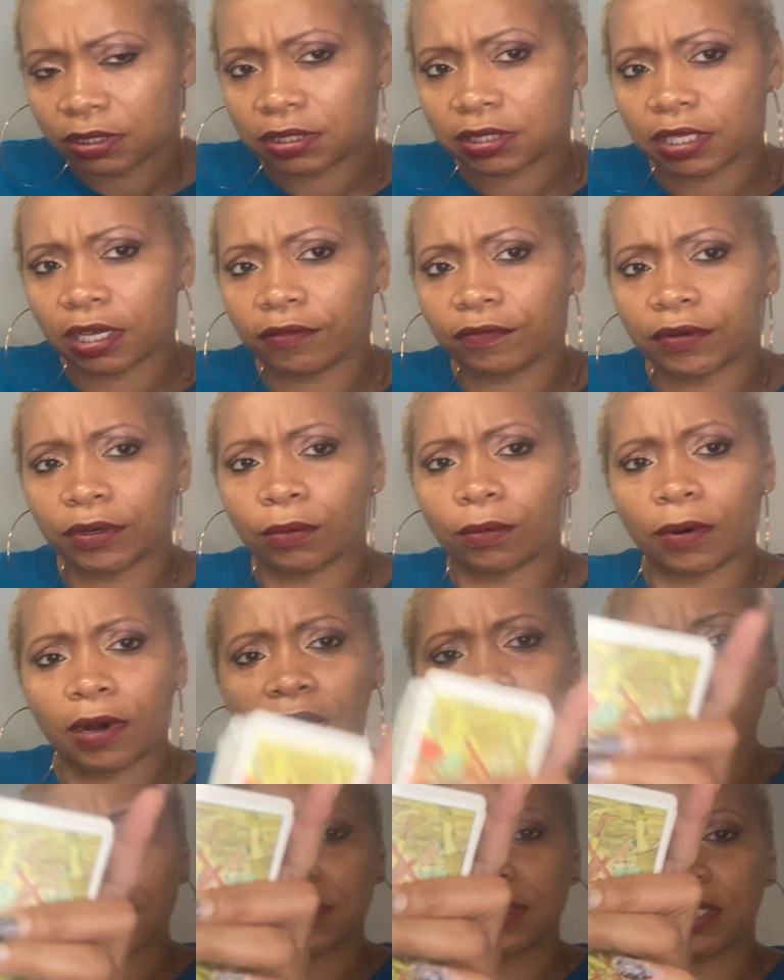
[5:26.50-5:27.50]
seven of
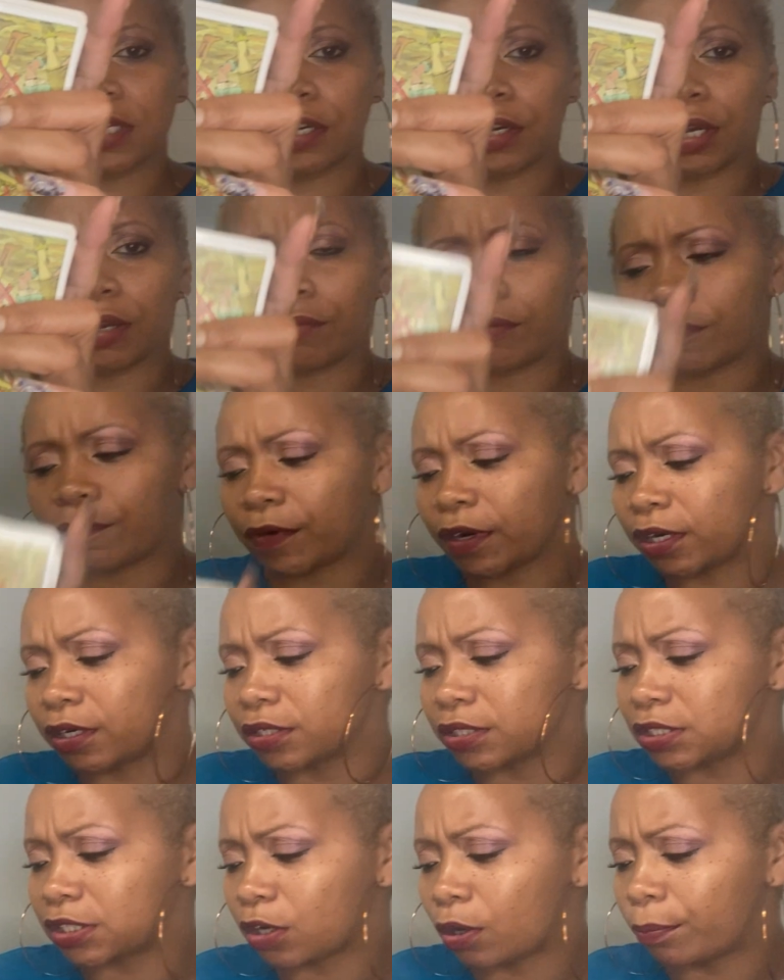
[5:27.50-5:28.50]
wands here in
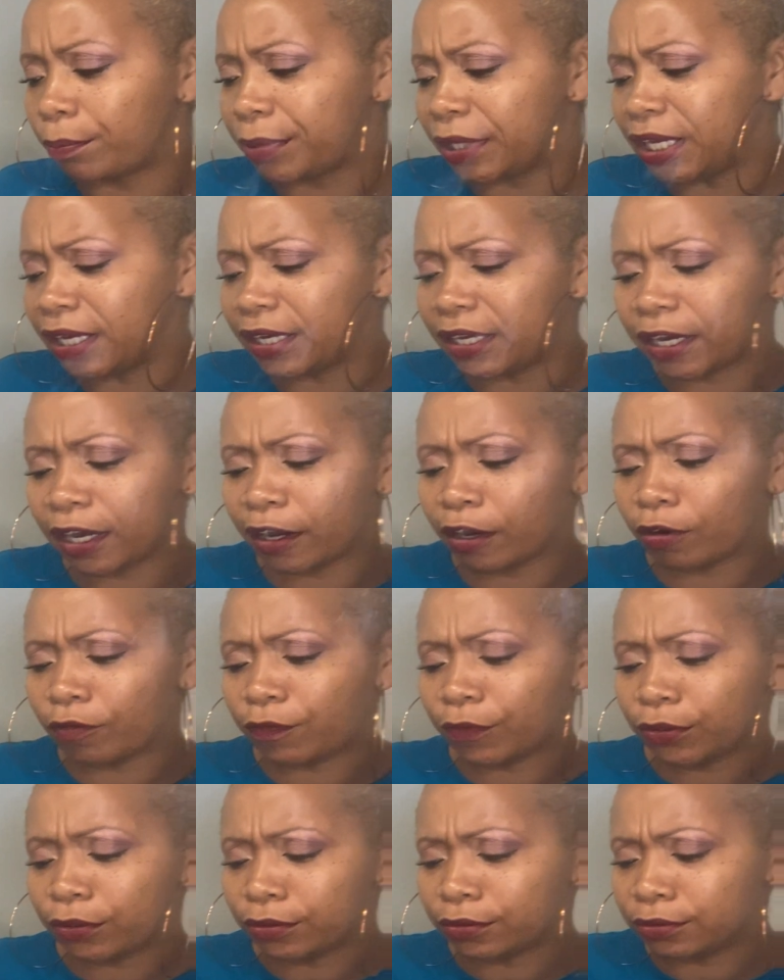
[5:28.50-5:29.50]
reverse. So be
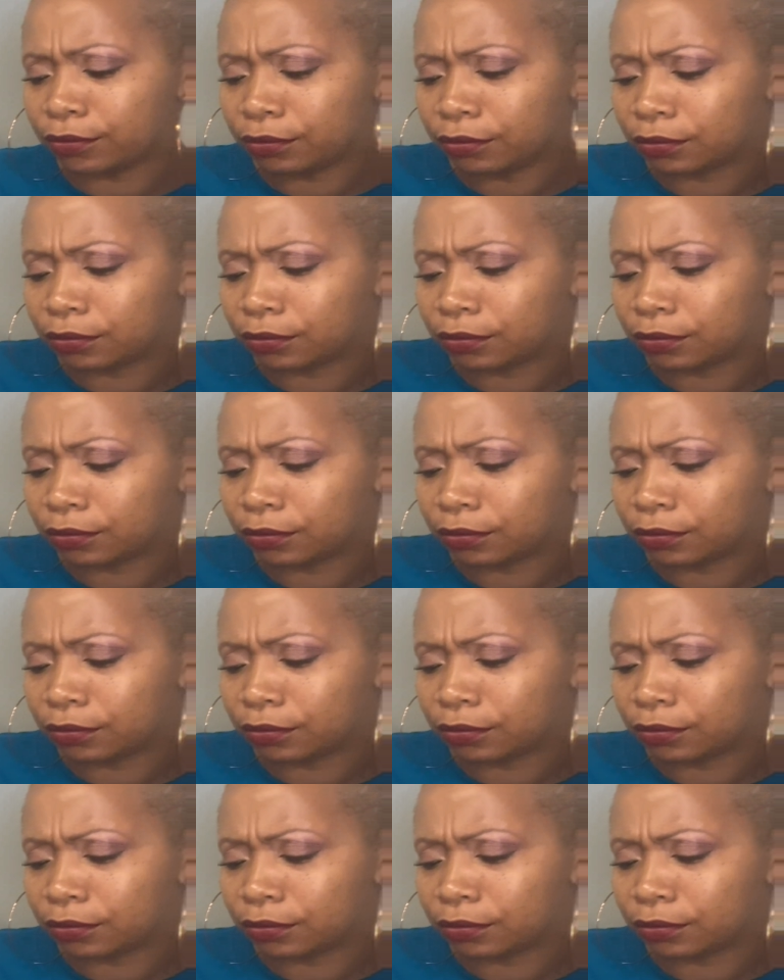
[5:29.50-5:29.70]
careful